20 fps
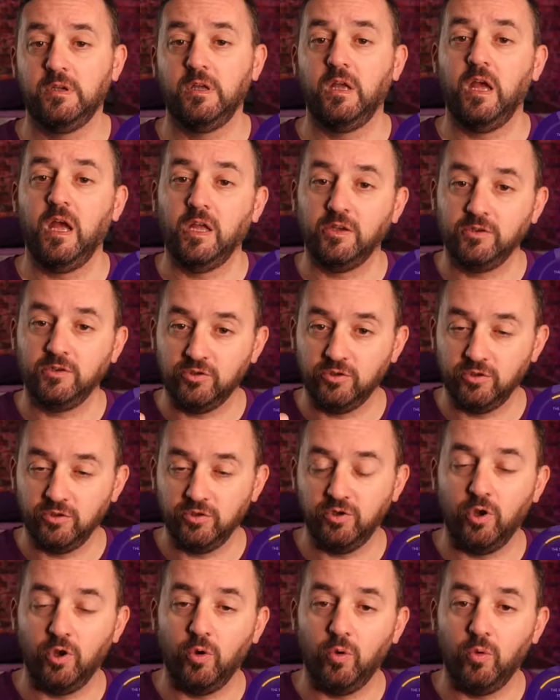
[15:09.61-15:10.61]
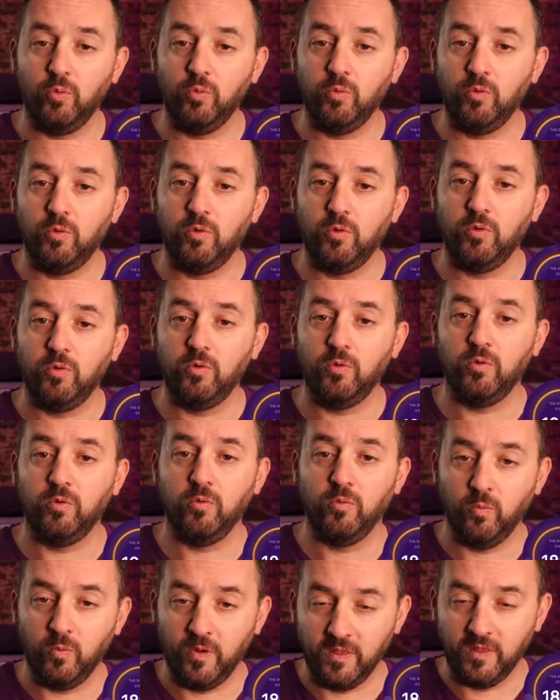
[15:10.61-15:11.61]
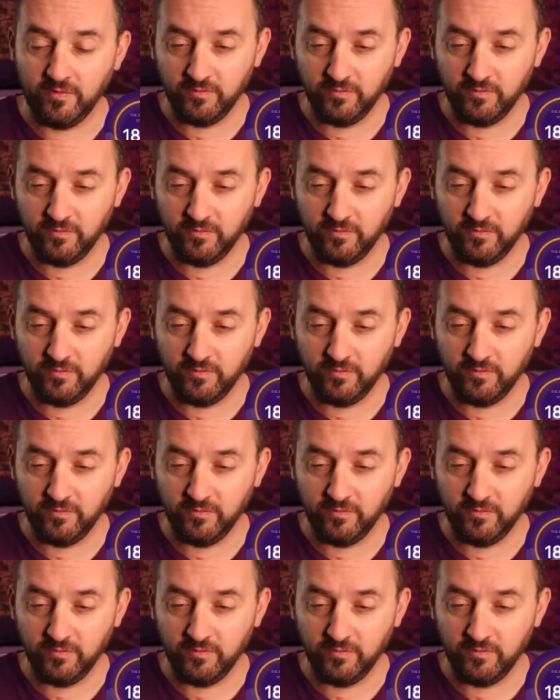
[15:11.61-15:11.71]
And know whether